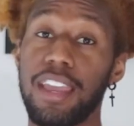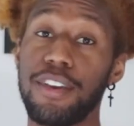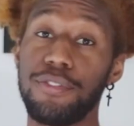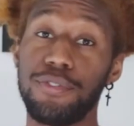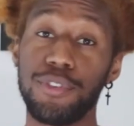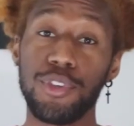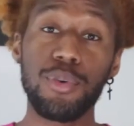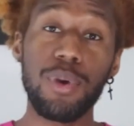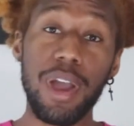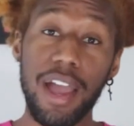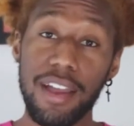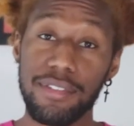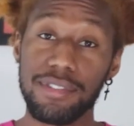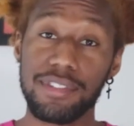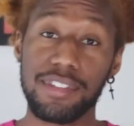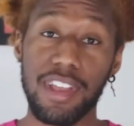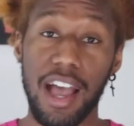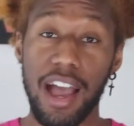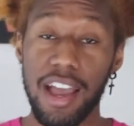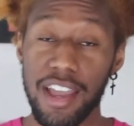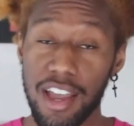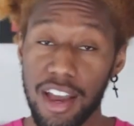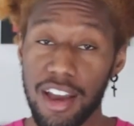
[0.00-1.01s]
If you have
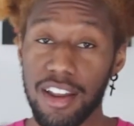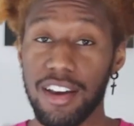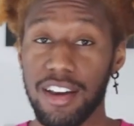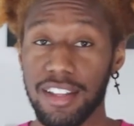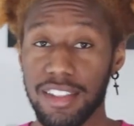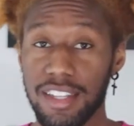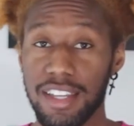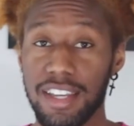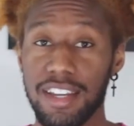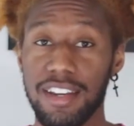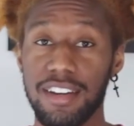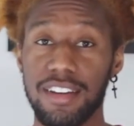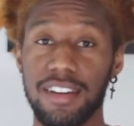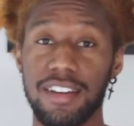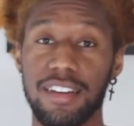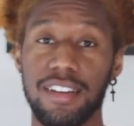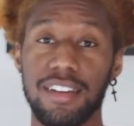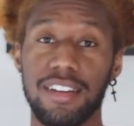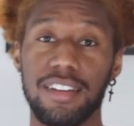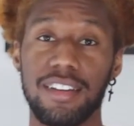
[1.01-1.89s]
Zion on there,